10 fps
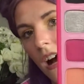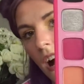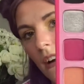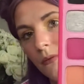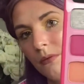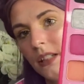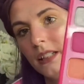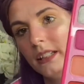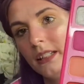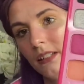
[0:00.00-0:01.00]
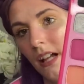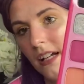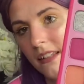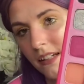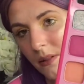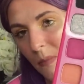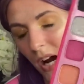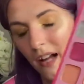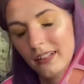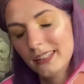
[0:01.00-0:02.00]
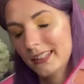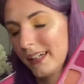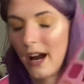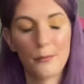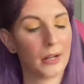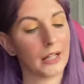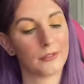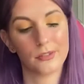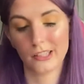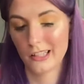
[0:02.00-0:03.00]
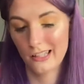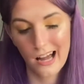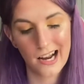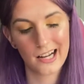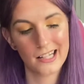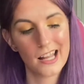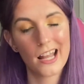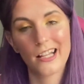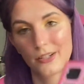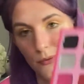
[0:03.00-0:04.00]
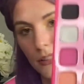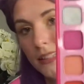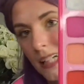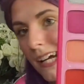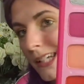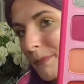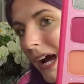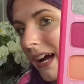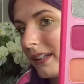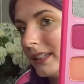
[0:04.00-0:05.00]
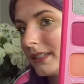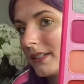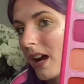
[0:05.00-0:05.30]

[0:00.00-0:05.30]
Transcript: I really like this palette. I'm not even gonna lie. It's a really nice palette.